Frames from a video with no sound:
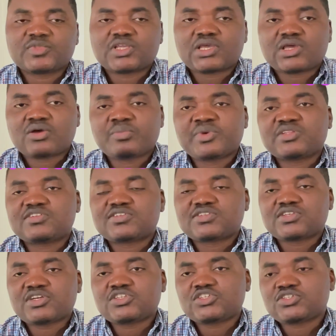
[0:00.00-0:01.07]
comment
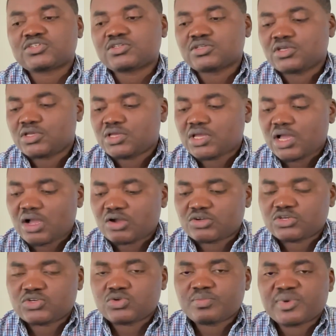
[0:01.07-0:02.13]
section. I'll
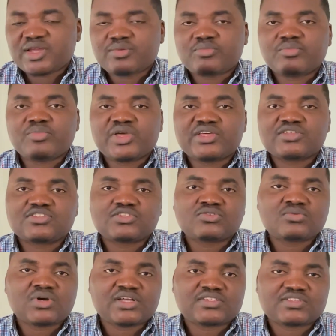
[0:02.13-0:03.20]
do my best to
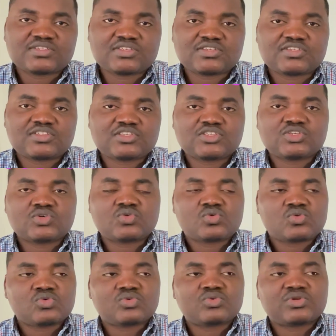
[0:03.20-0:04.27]
assist
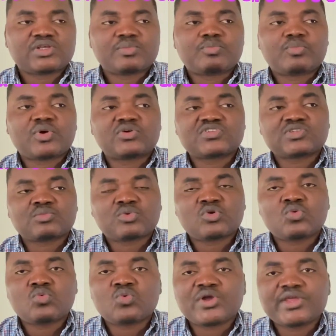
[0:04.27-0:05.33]
you the possible
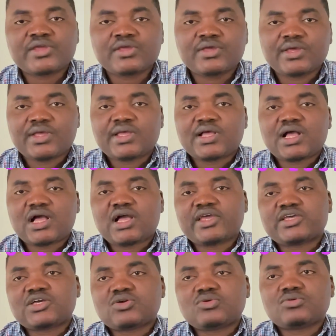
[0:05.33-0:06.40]
way I
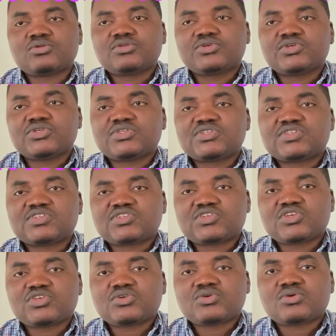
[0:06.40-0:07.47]
could. See
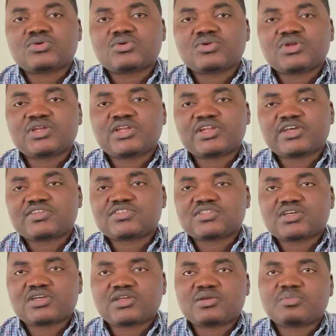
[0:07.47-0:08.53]
you next
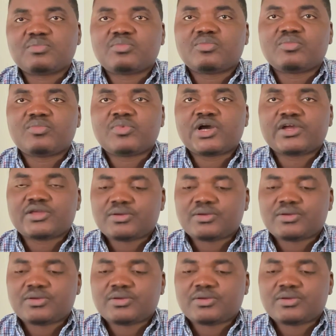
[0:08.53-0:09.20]
time. Bye.